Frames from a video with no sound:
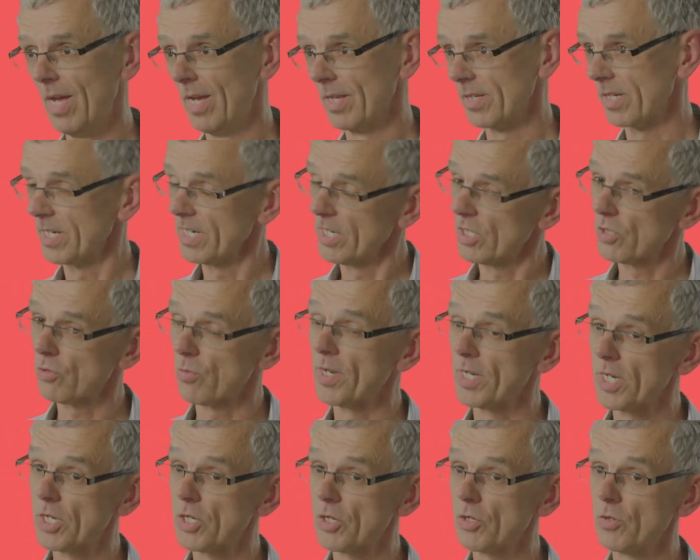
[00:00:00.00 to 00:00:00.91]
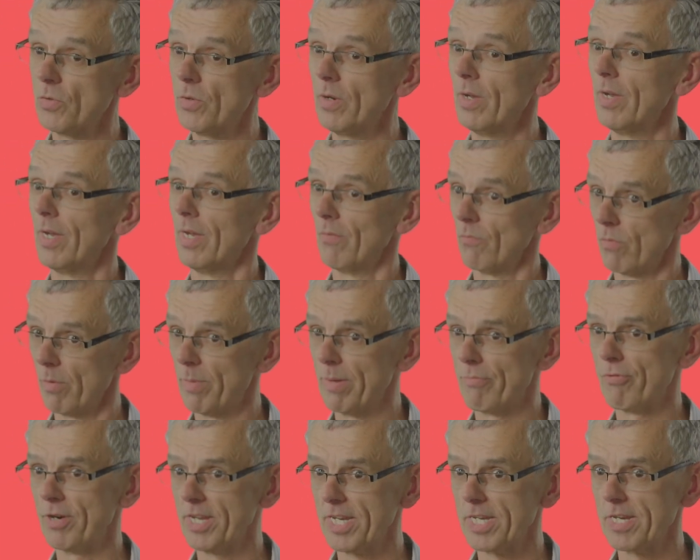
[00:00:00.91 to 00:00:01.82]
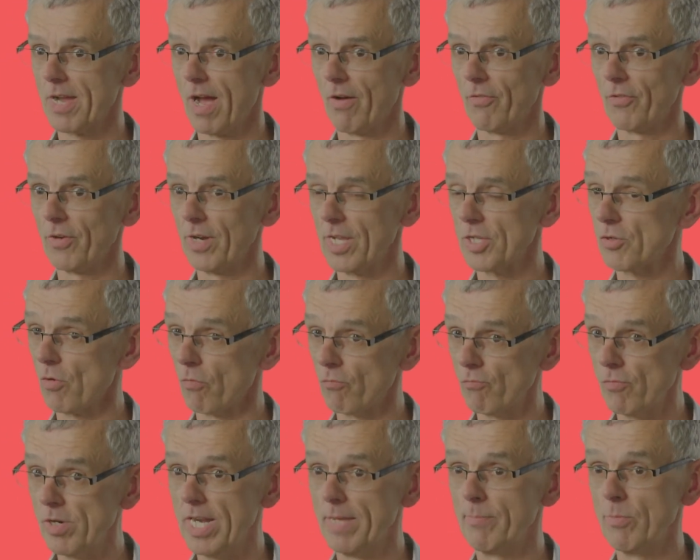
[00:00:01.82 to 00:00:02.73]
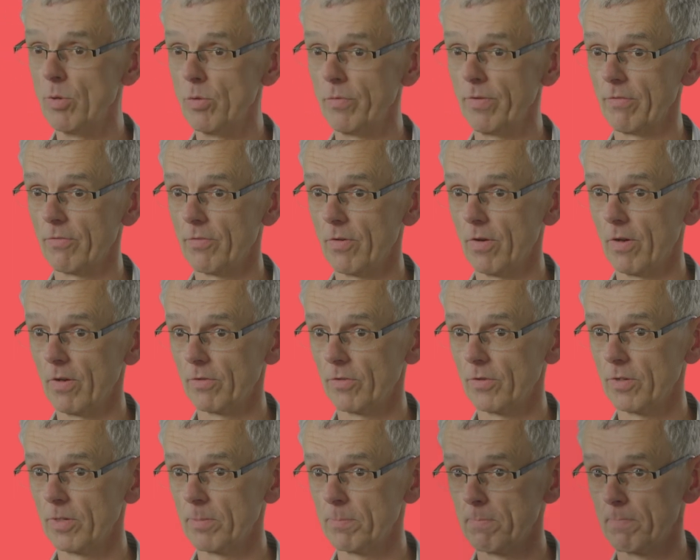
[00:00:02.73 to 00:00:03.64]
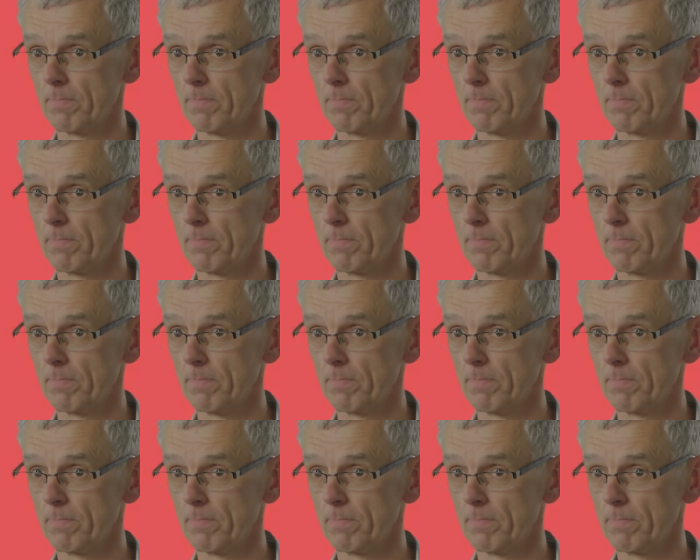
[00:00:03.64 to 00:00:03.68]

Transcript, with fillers: To teach 22 will be pretty tough unless you're really moving fast.